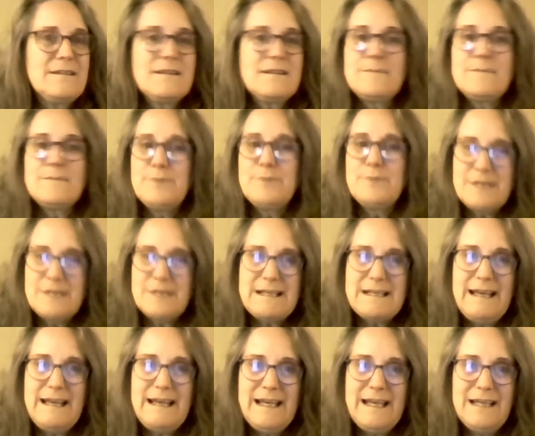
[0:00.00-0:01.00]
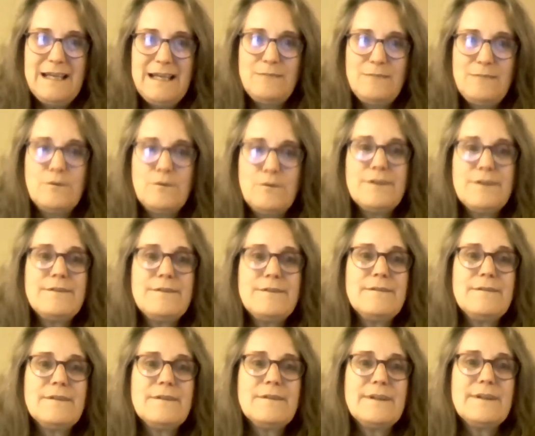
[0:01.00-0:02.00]
the books I had
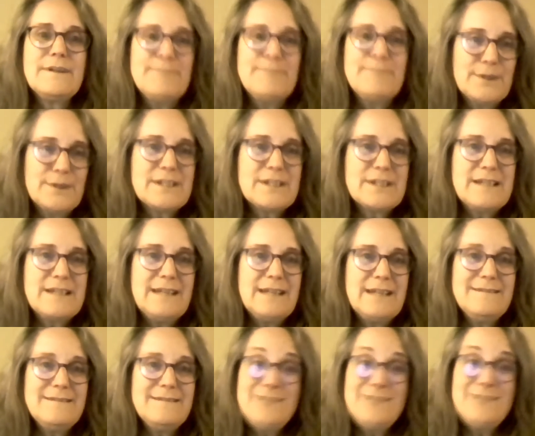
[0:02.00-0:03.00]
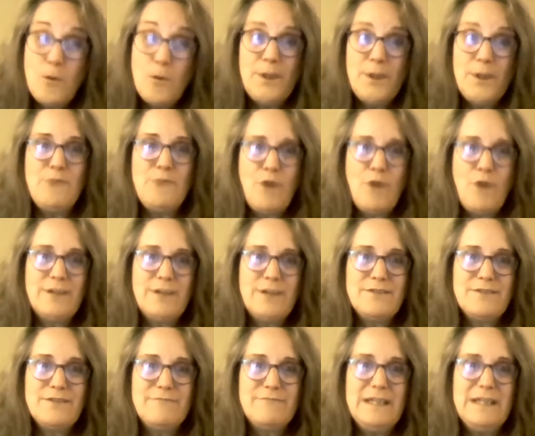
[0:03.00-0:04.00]
were the books that nobody wanted
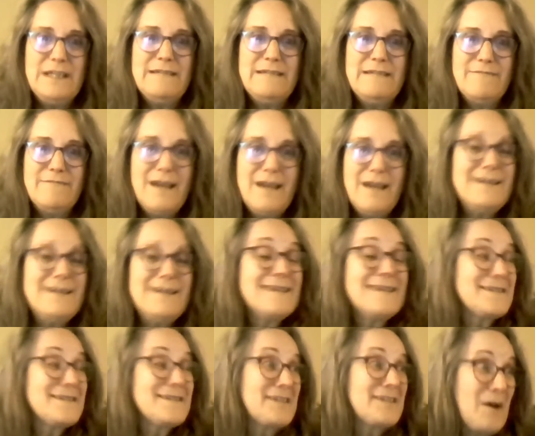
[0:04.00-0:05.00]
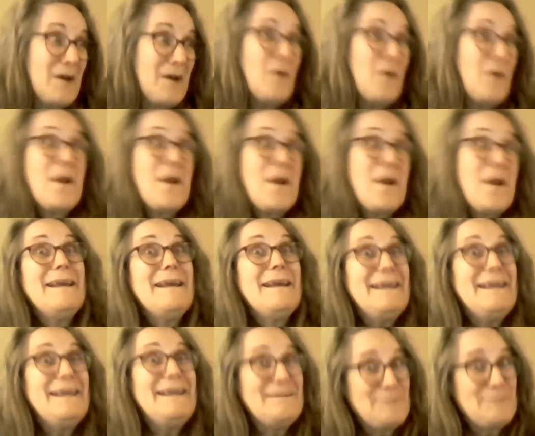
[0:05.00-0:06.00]
to read, right? So
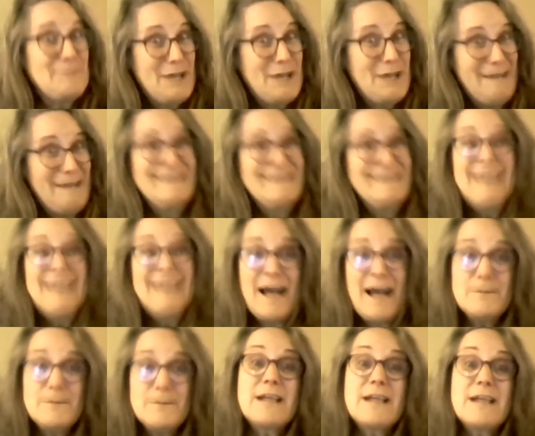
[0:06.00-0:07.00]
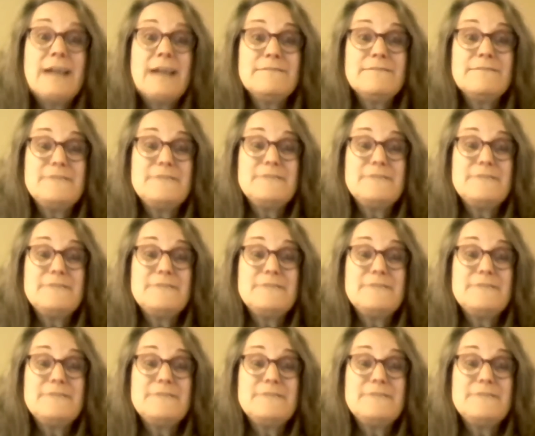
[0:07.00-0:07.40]
it was somebody kind of,